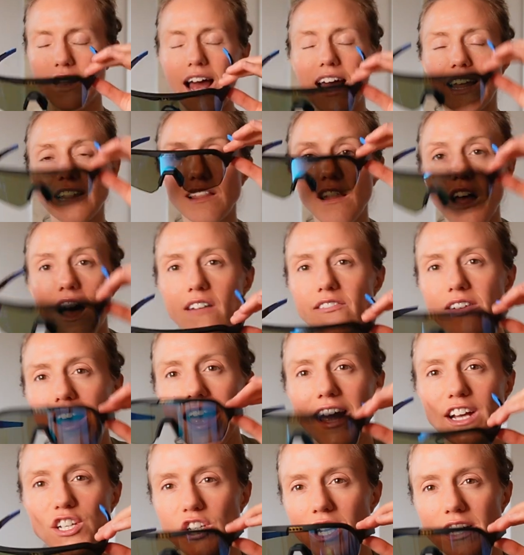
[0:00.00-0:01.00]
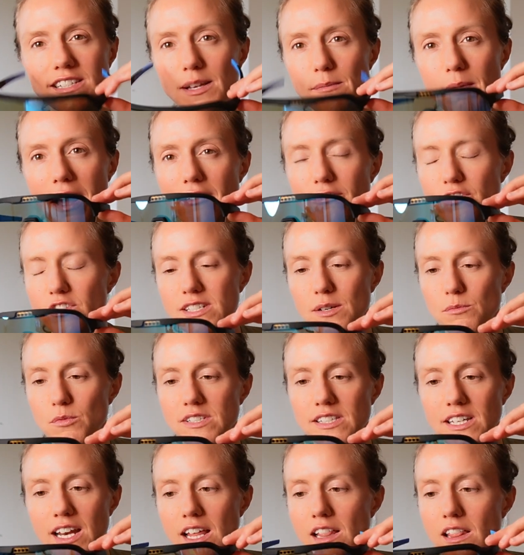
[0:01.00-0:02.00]
I love, actually, somehow, for some
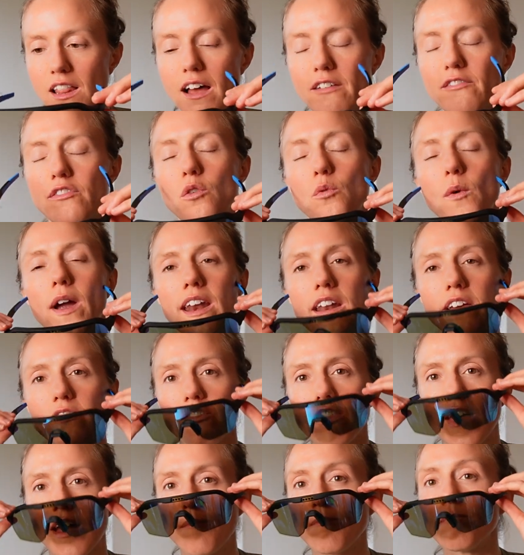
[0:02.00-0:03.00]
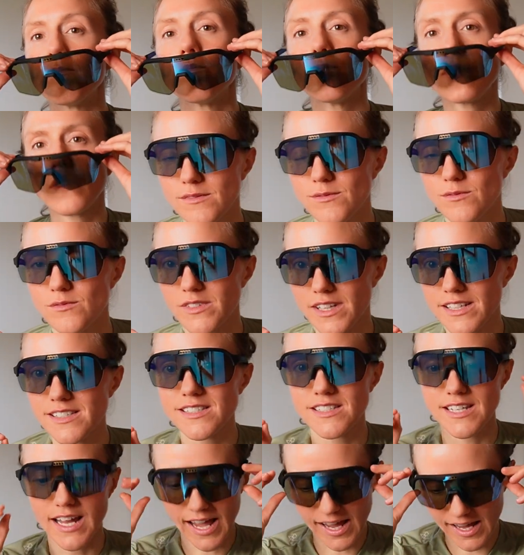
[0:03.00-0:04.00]
reason, I love the weight of them.
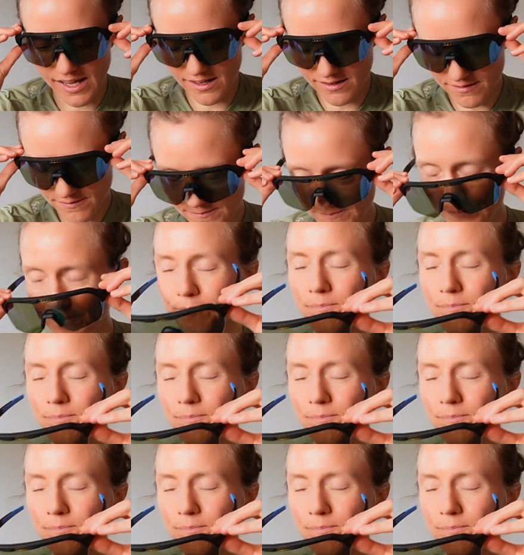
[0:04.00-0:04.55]
That's tight.